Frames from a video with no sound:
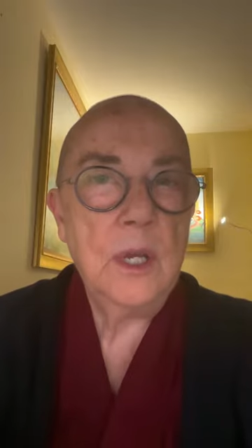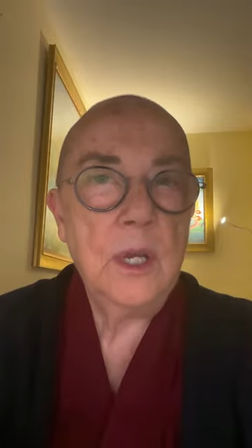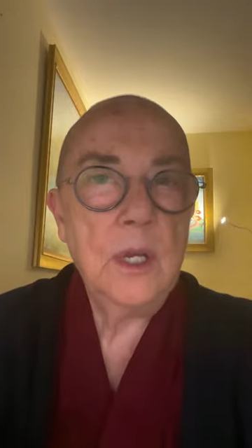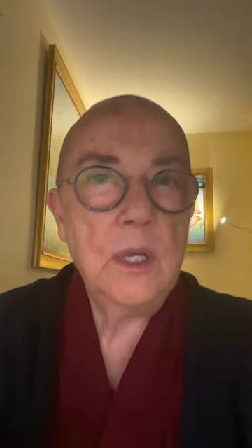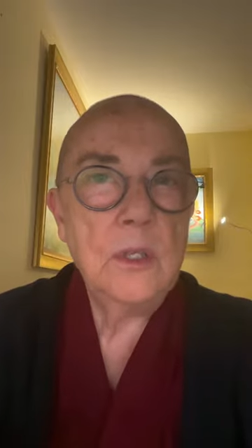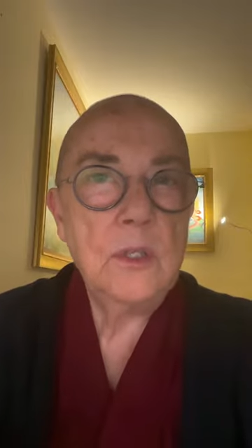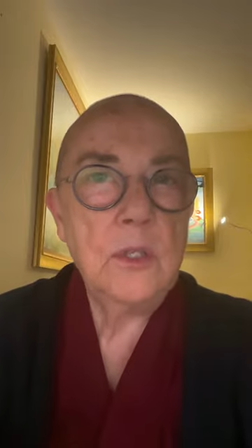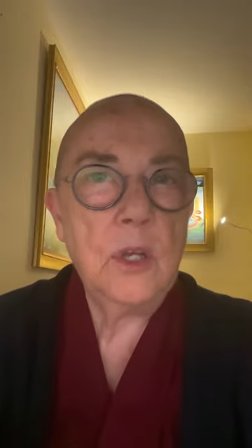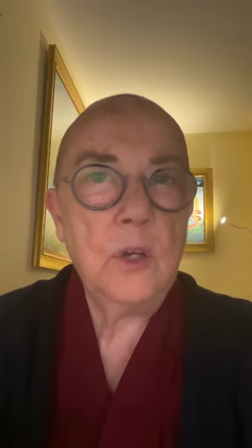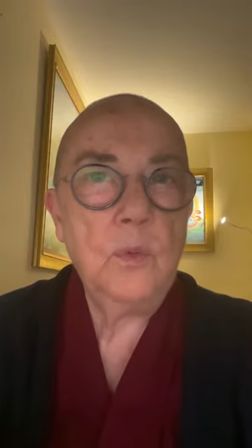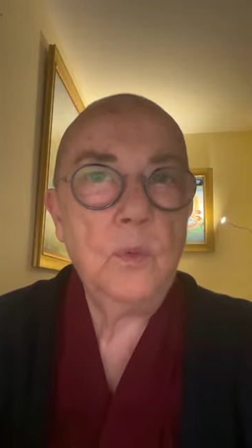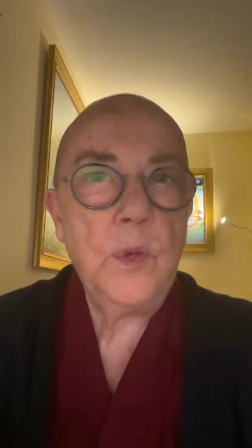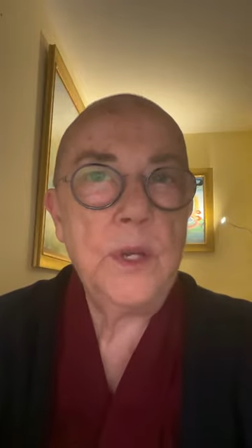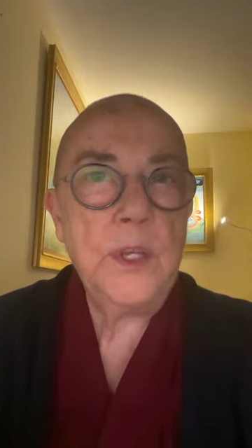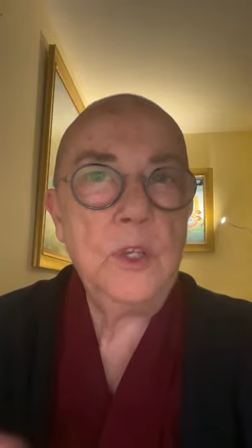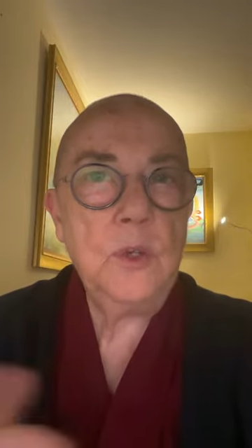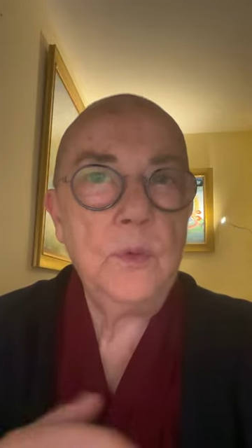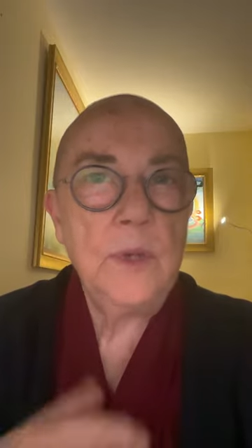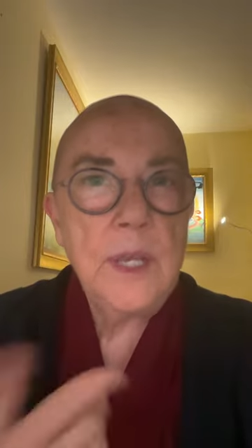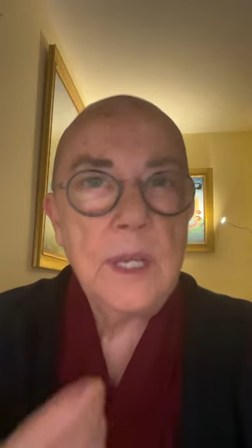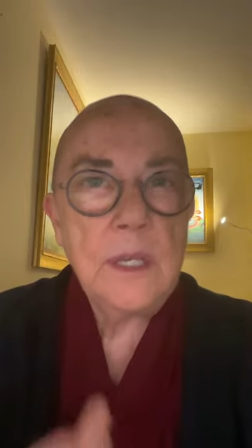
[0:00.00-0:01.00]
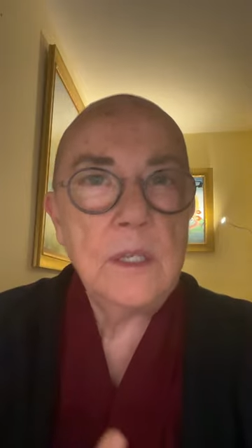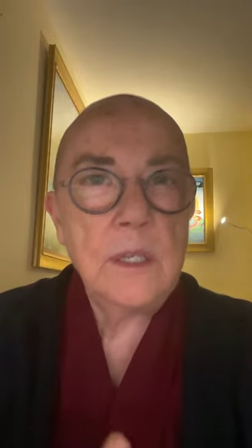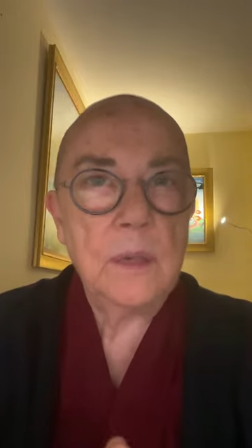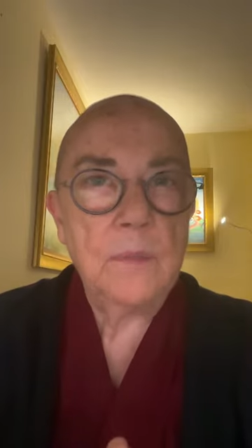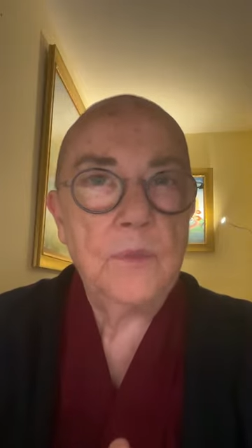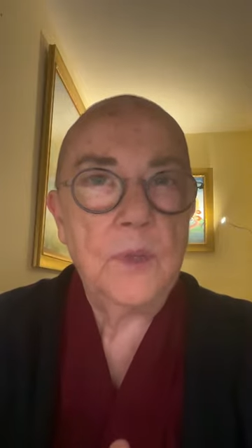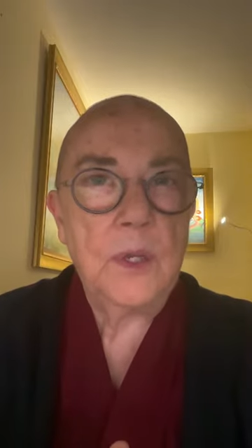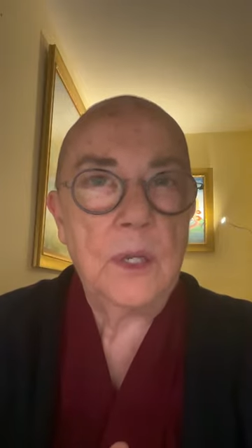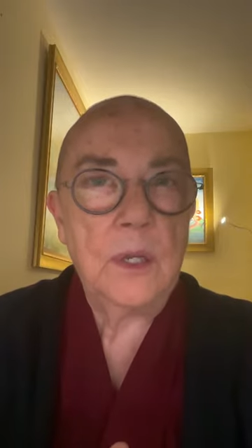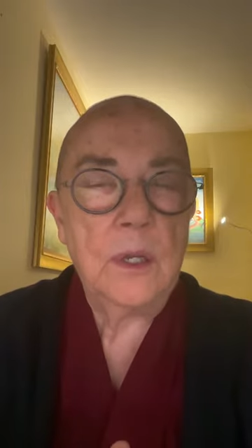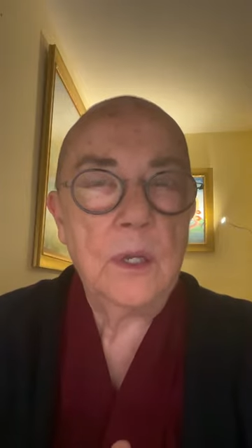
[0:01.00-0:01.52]
So when you eat
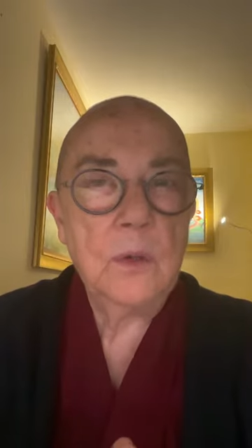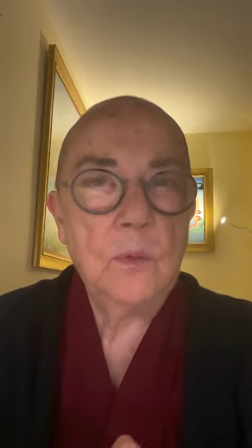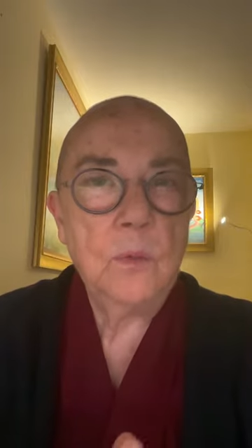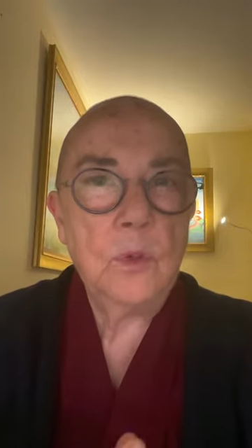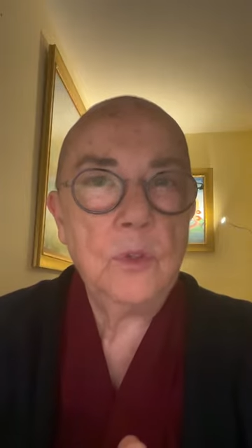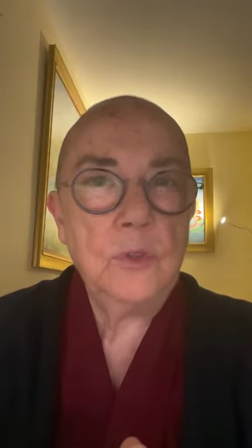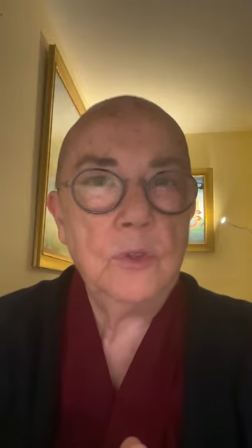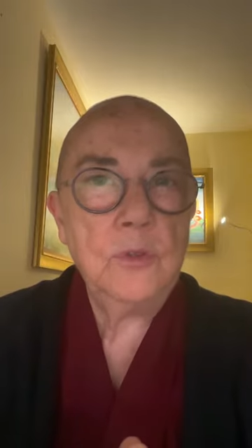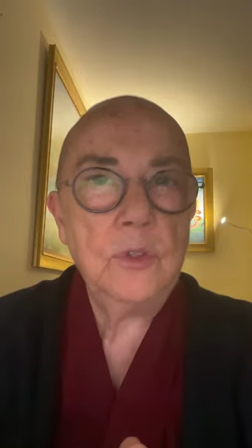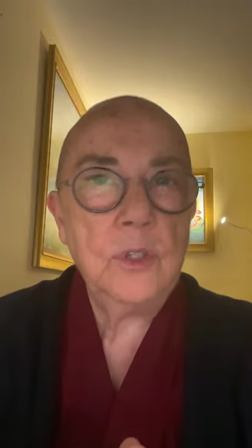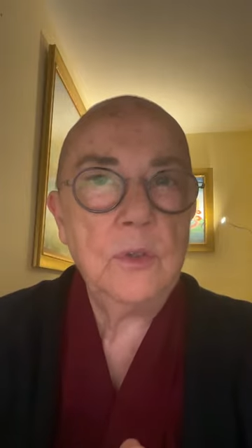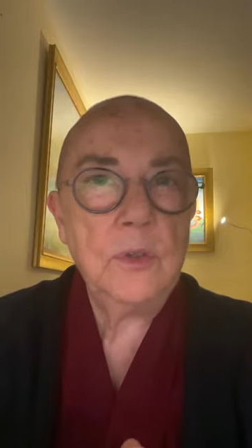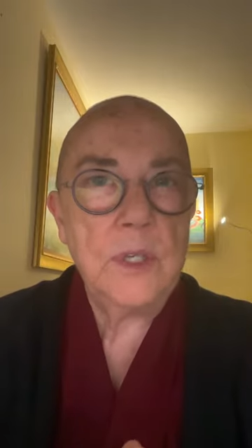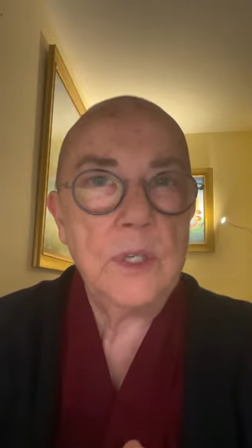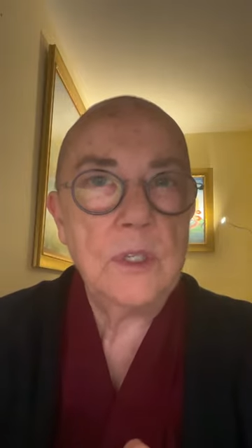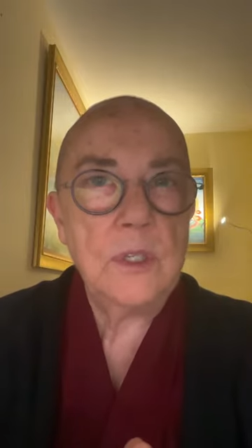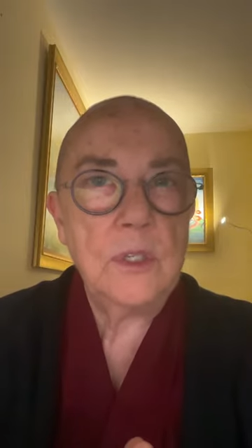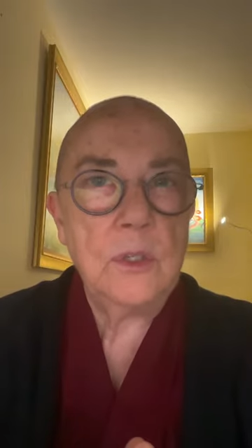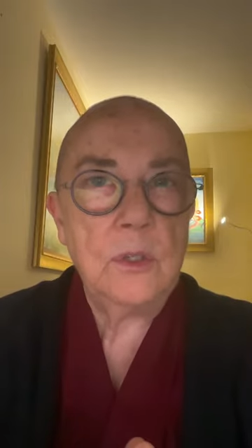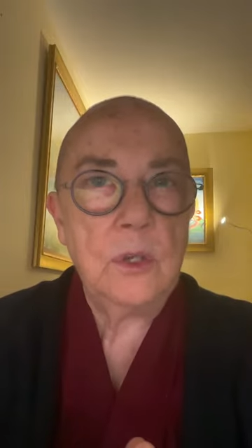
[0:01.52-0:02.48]
something, what you do is,